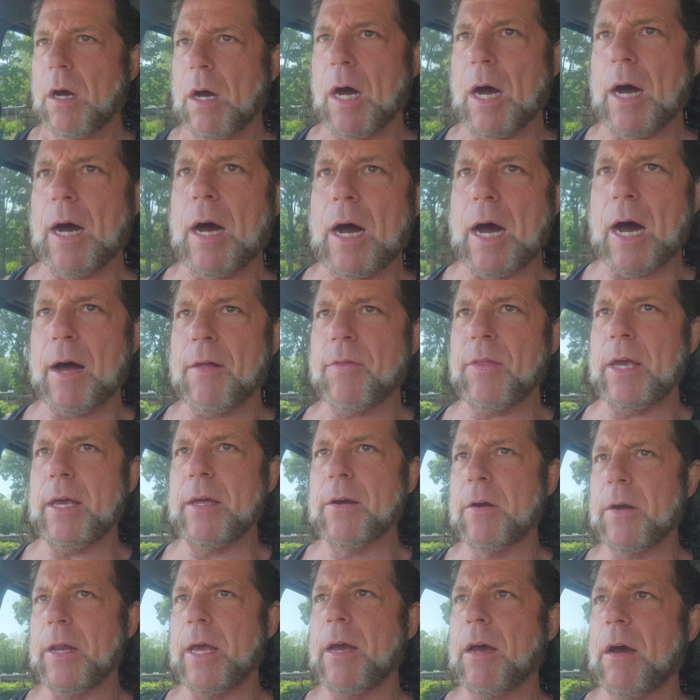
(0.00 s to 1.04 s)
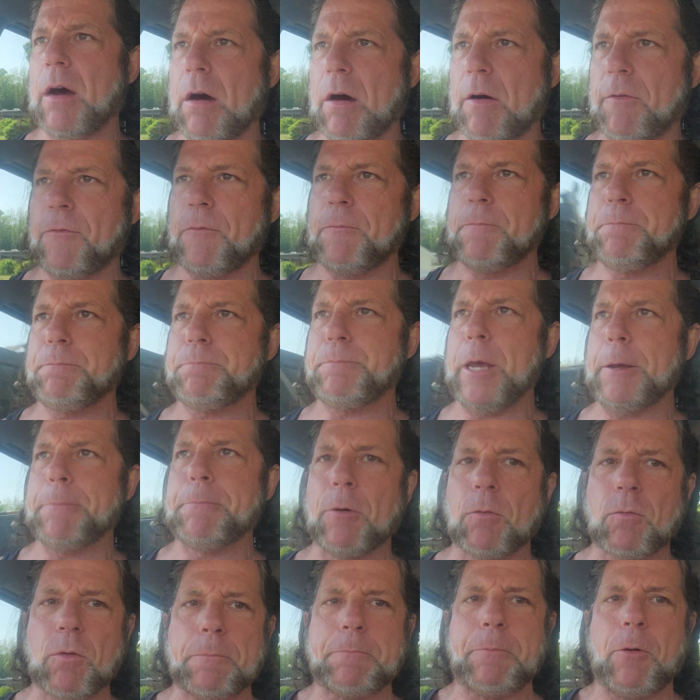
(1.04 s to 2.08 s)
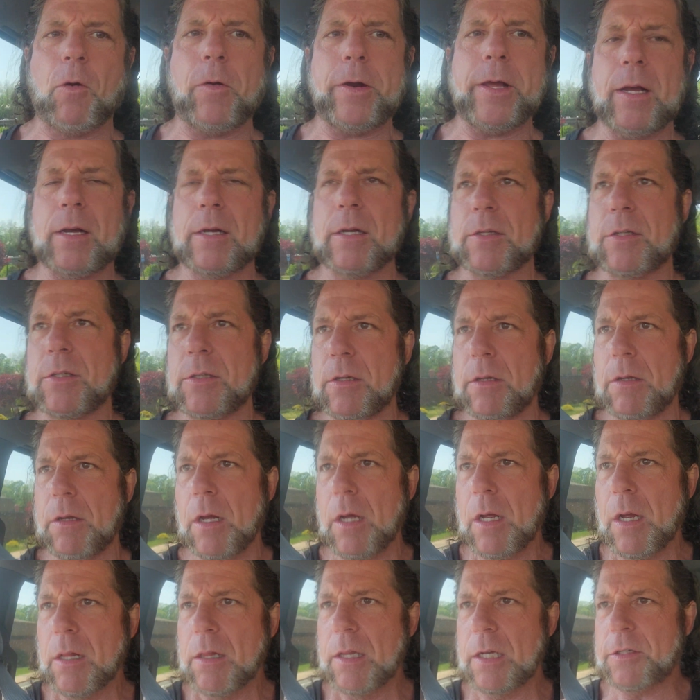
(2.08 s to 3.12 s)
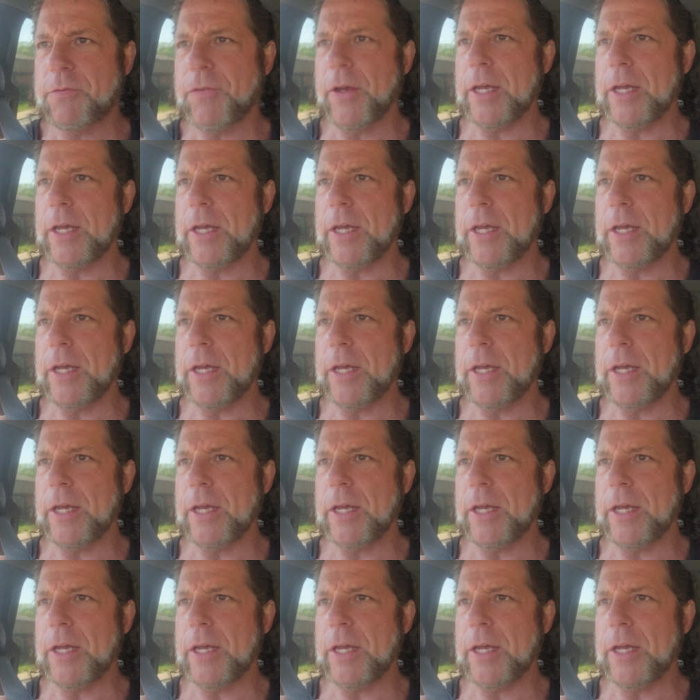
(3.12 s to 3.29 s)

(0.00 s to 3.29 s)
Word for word: uh, on the internet of people reporting because let's